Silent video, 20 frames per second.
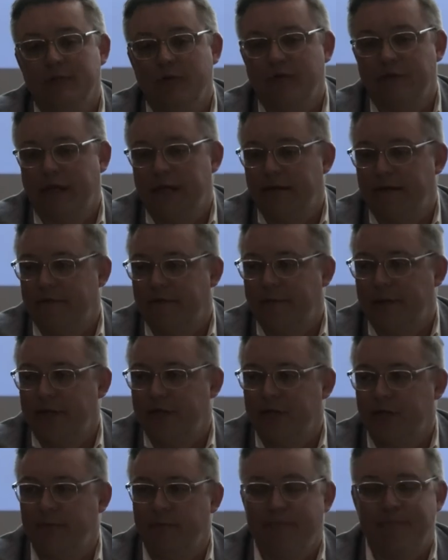move that
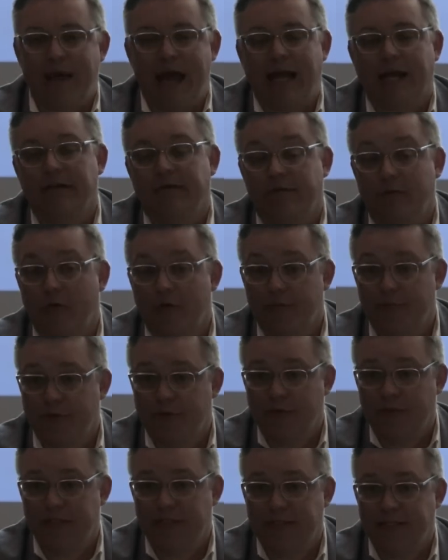information back and forth
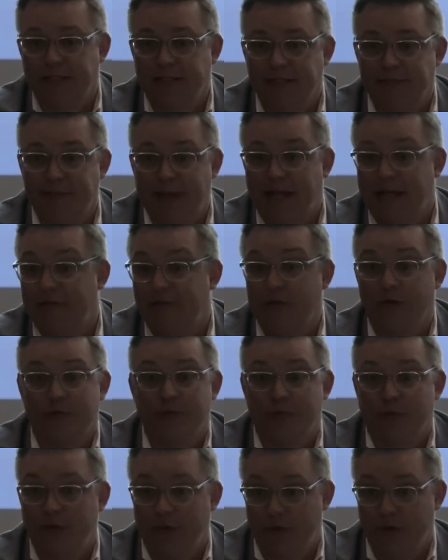between cities, back and forth
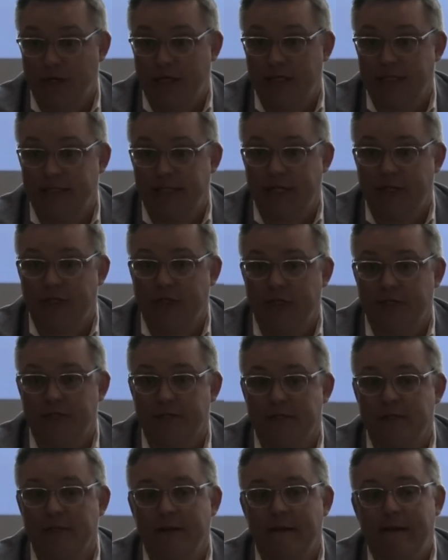between
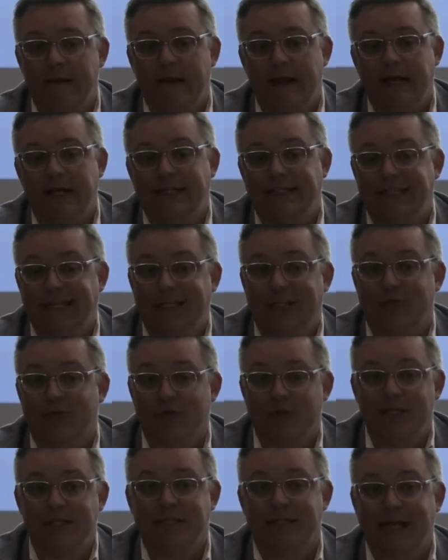organizations, and take the
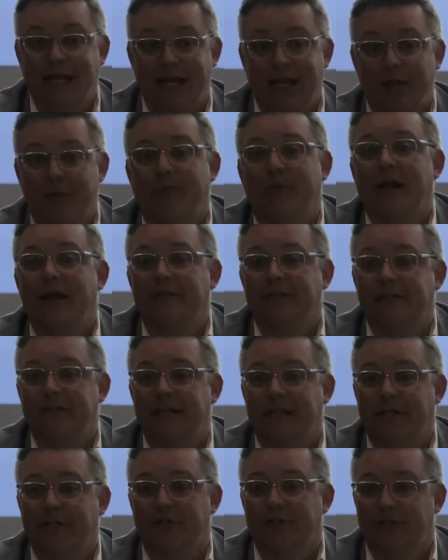risk out of the private
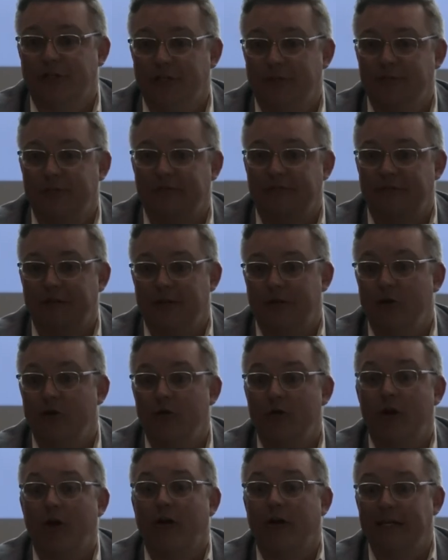sector in terms of their
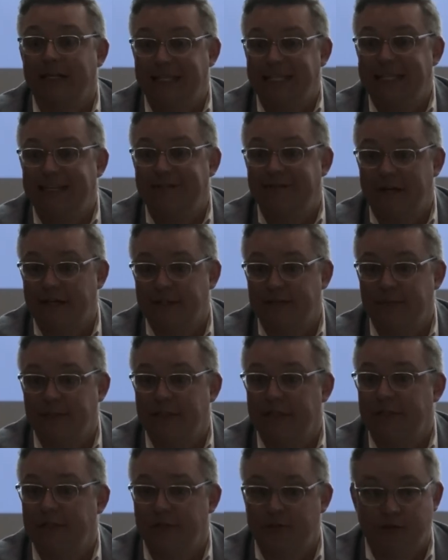own R&D
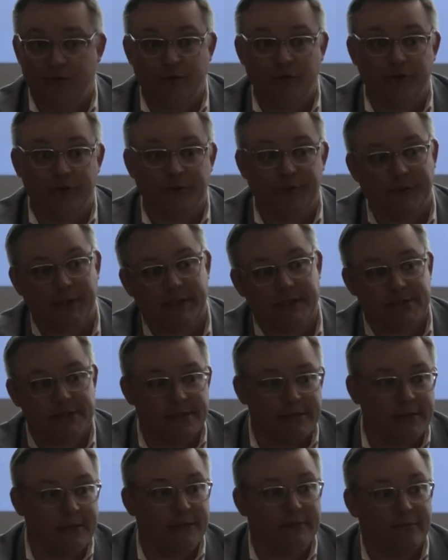investment into tools, because
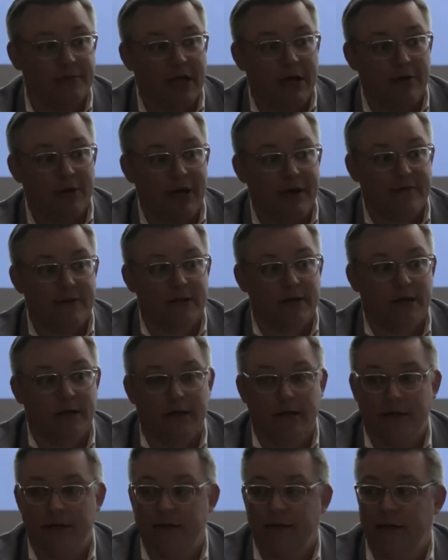because now you have
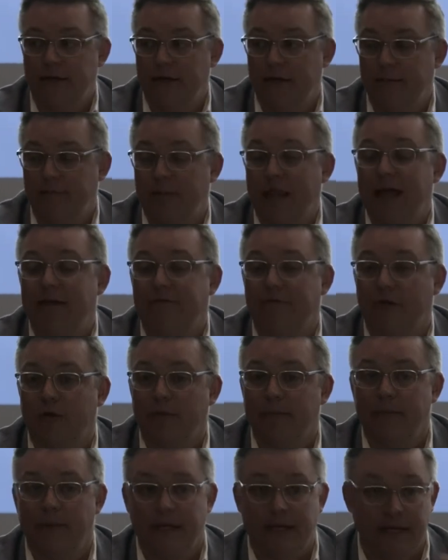a
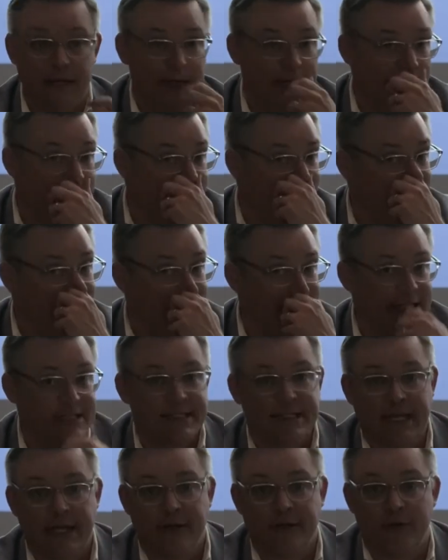platform and a
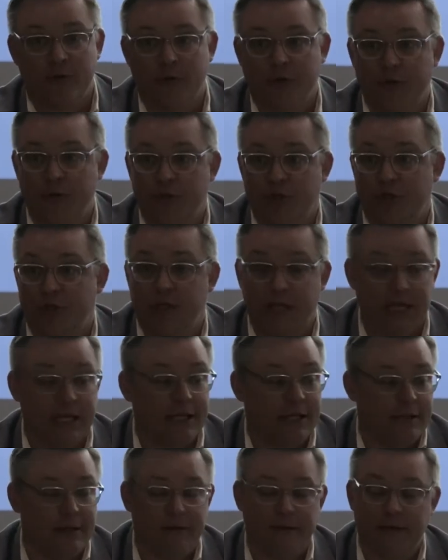standard which they
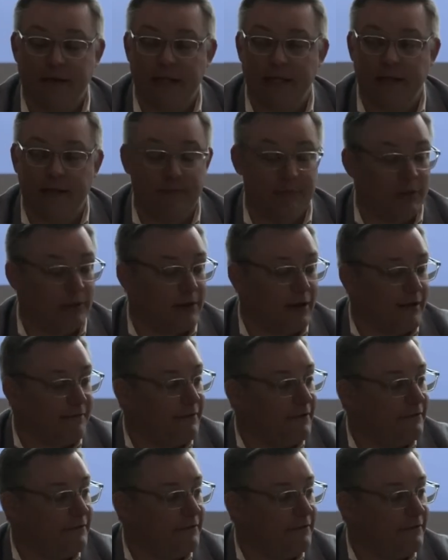can build off